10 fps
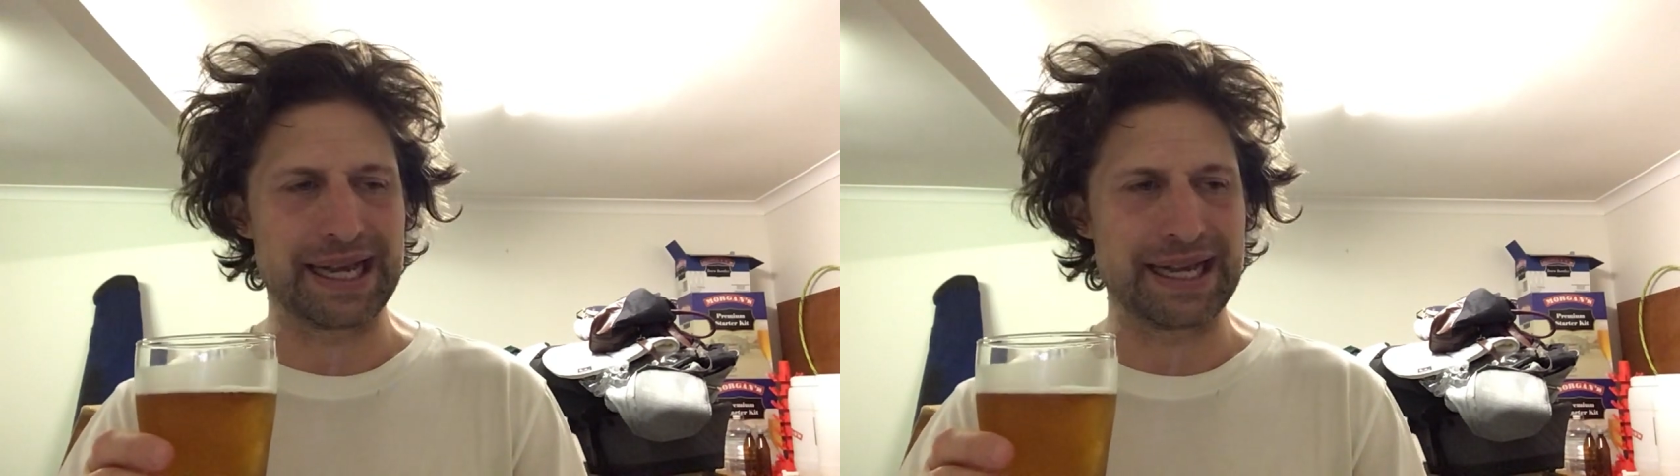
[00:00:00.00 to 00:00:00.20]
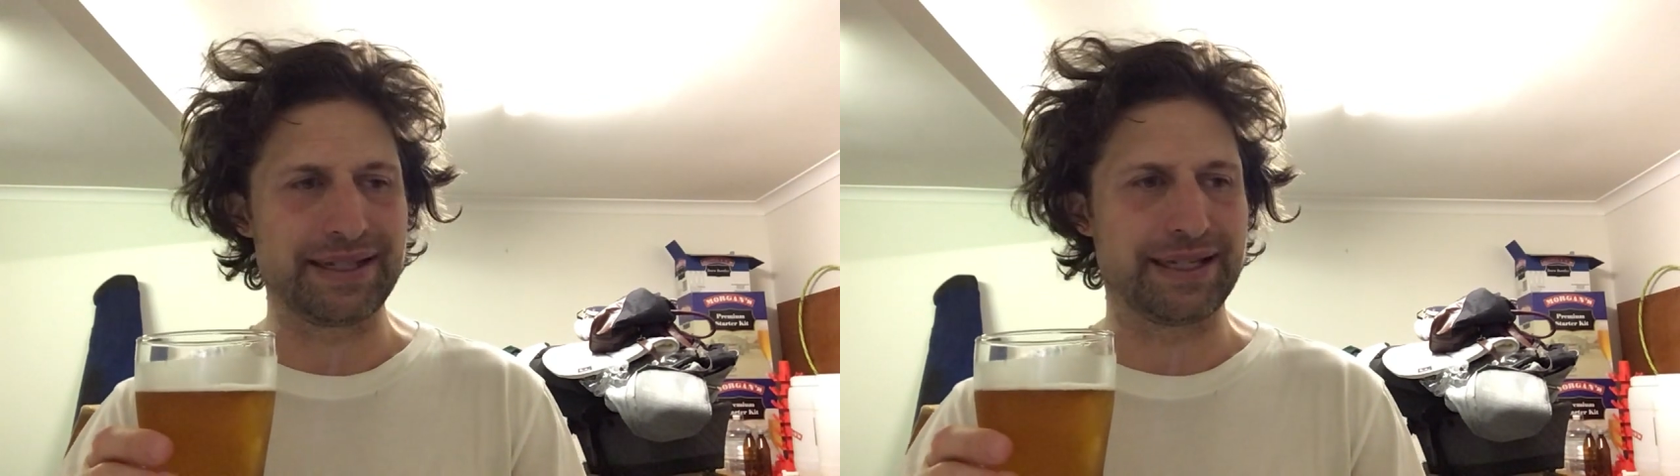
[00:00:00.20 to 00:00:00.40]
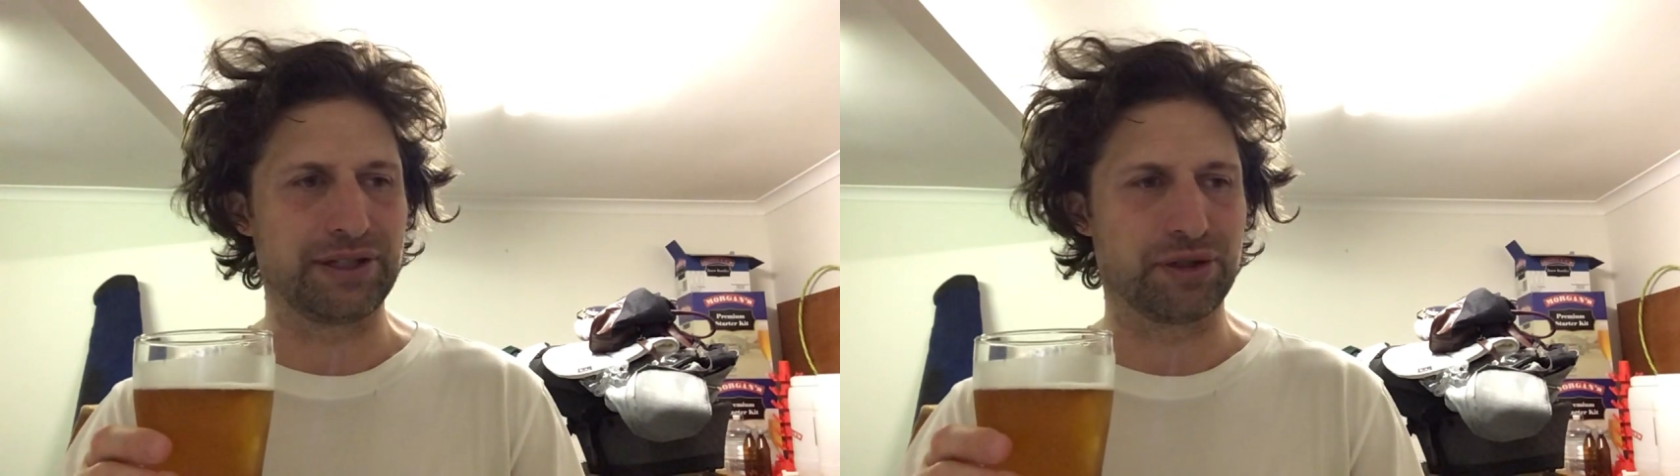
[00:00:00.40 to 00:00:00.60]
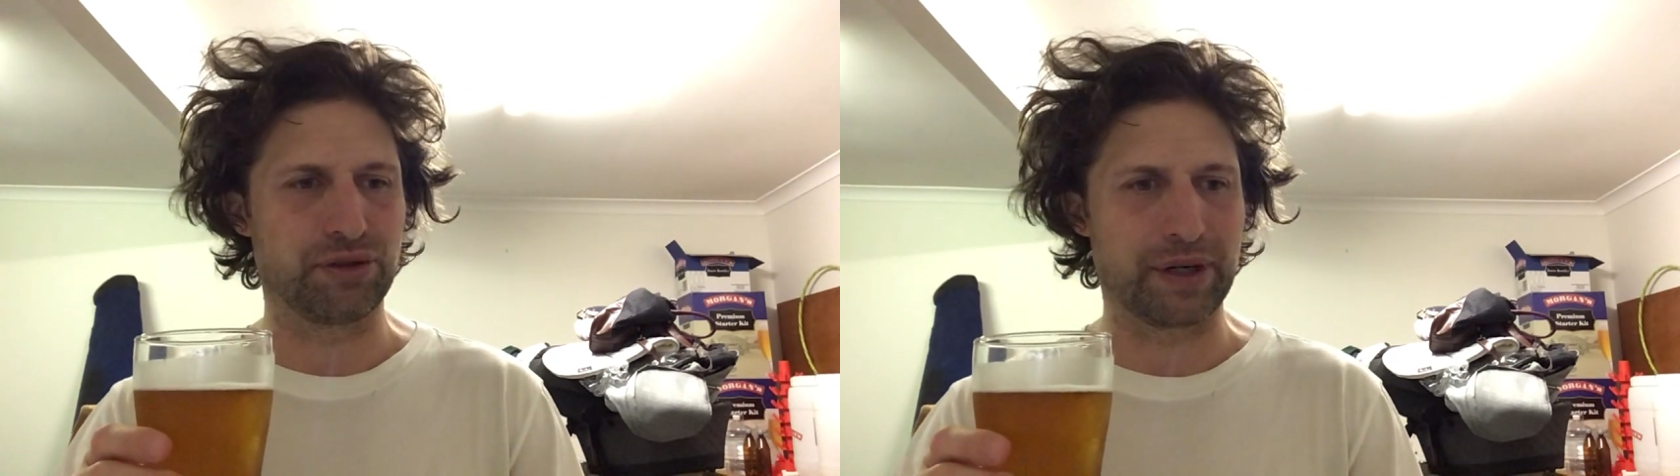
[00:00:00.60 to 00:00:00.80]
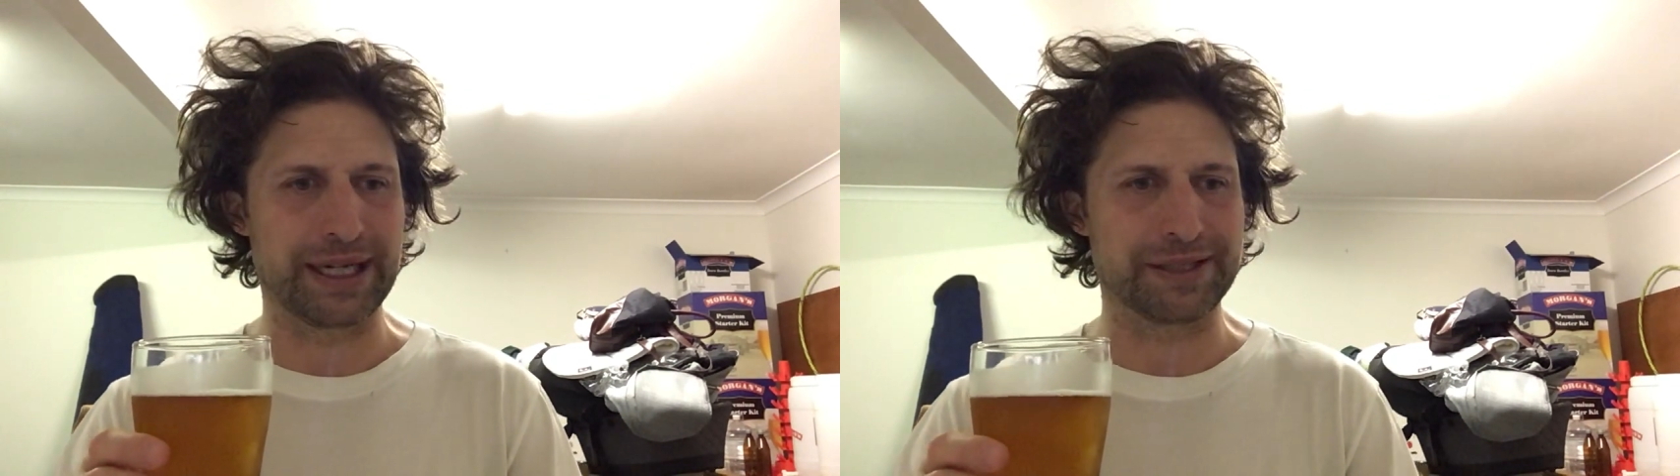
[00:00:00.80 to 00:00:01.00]
easy to
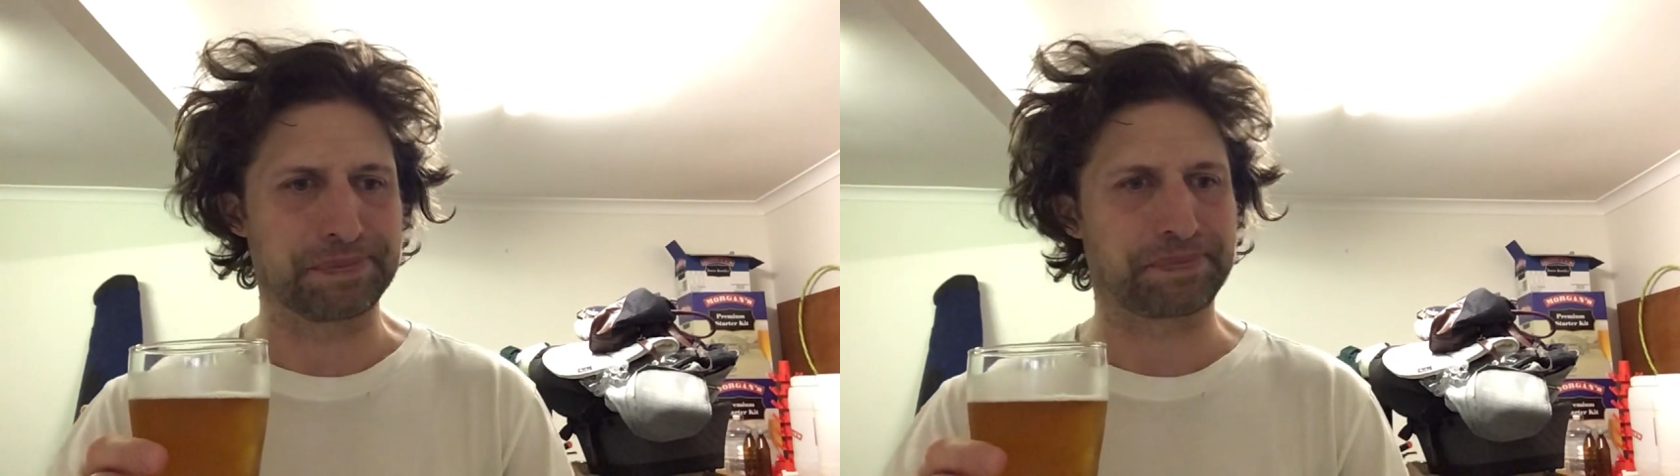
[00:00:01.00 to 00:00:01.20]
drink.